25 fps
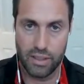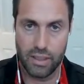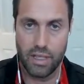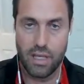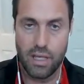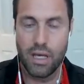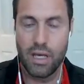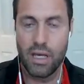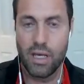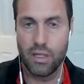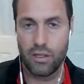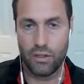
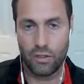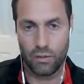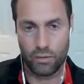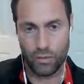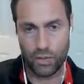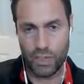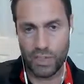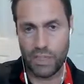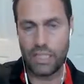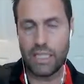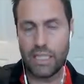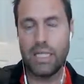So we
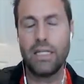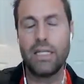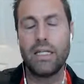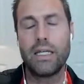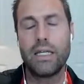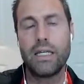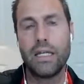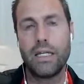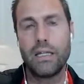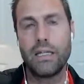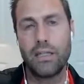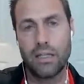need to
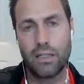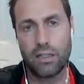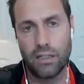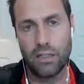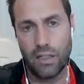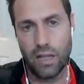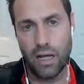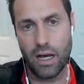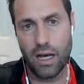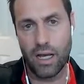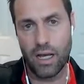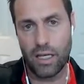get the
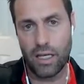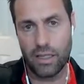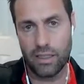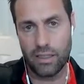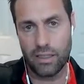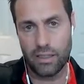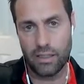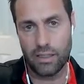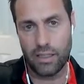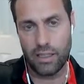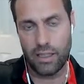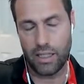client
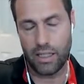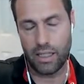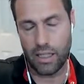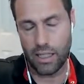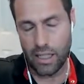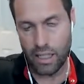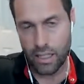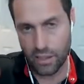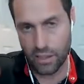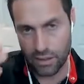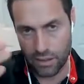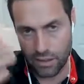
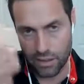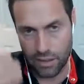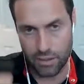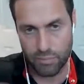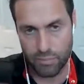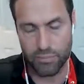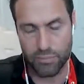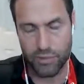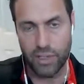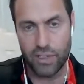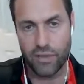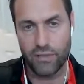into the
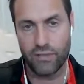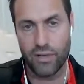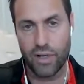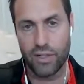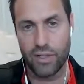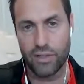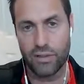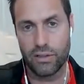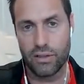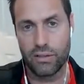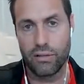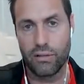
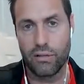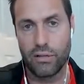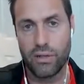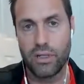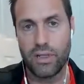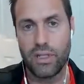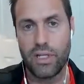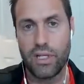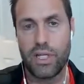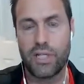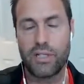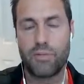prefrontal
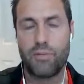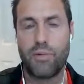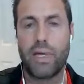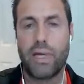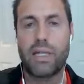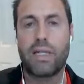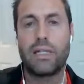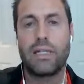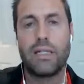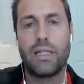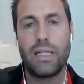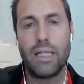cortex by
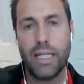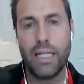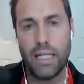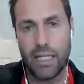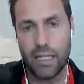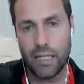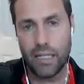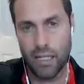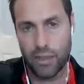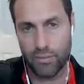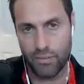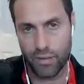cleaning
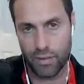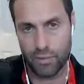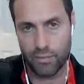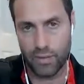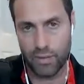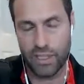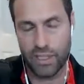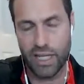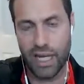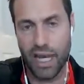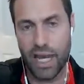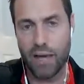up their
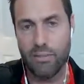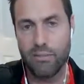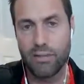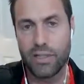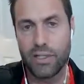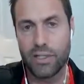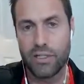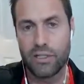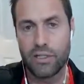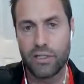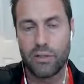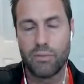
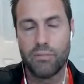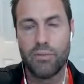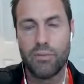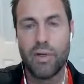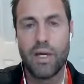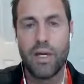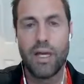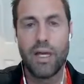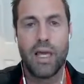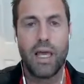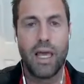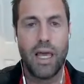metabolism,
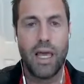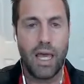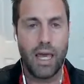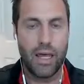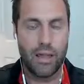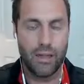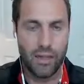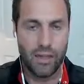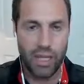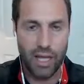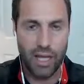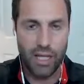
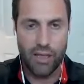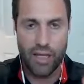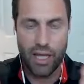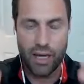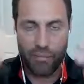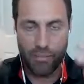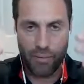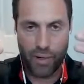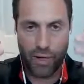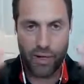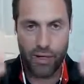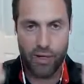and then that
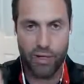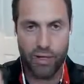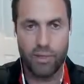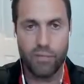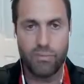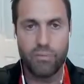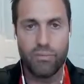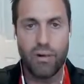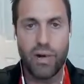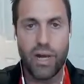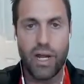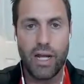part of the
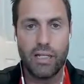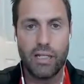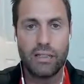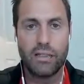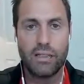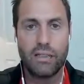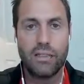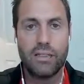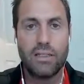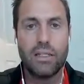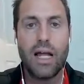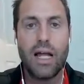brain
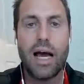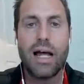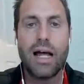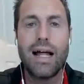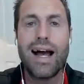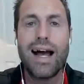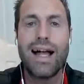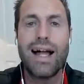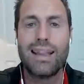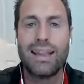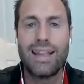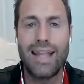
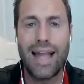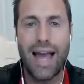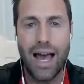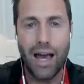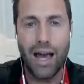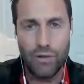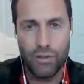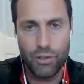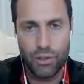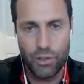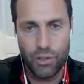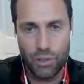
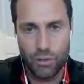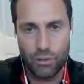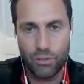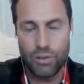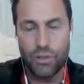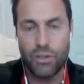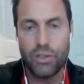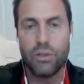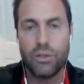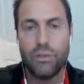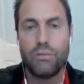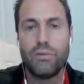allows you
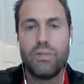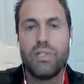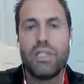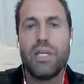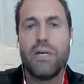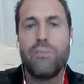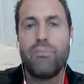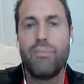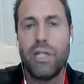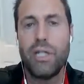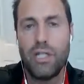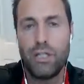to
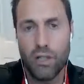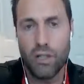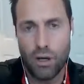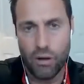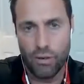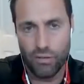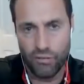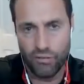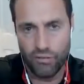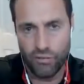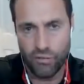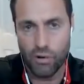tippy-toe
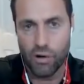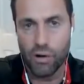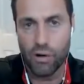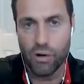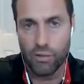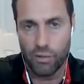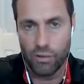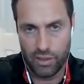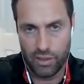forward.